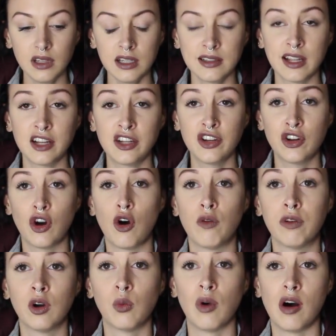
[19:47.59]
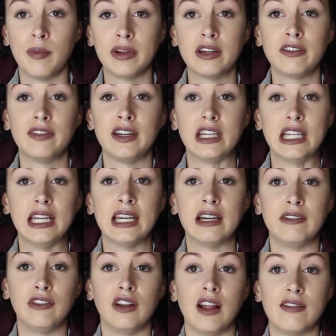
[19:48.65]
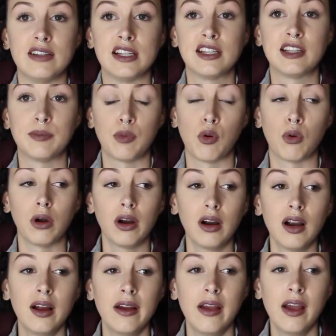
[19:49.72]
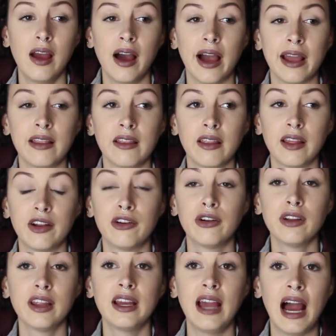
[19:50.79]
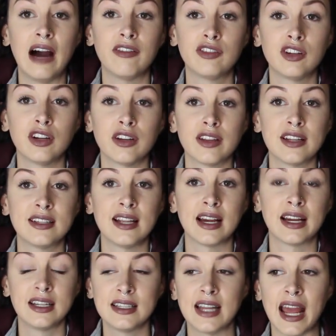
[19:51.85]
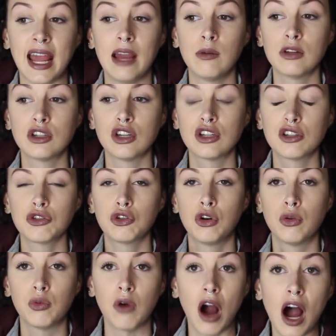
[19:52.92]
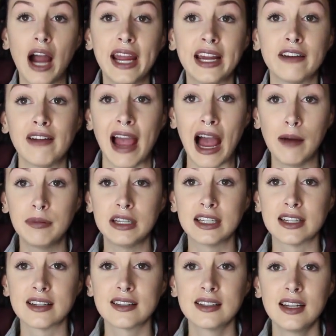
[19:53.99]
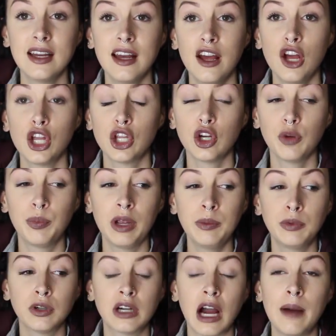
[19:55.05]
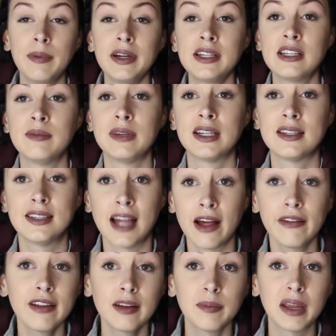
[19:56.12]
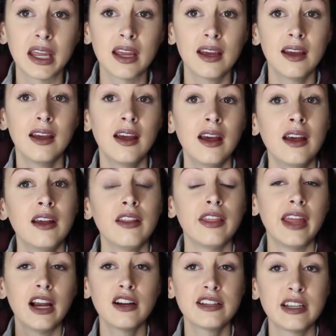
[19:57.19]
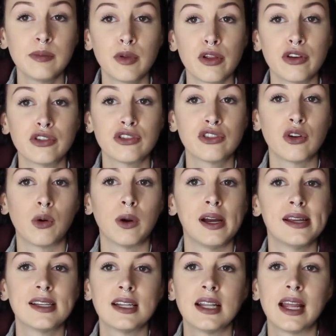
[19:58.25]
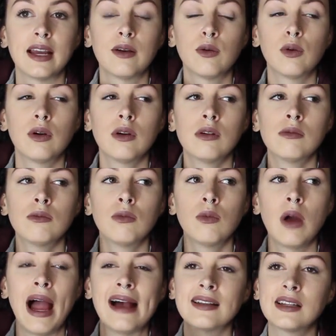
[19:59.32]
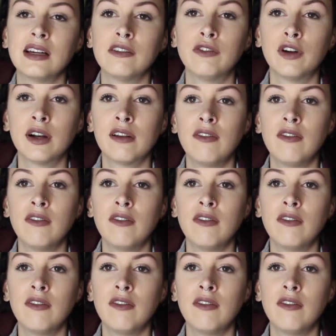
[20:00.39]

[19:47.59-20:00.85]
such an overwhelming feeling of love and support. I literally, after the second day, was just crying of happiness. there are people coming to me and telling me their similar stories and like asking for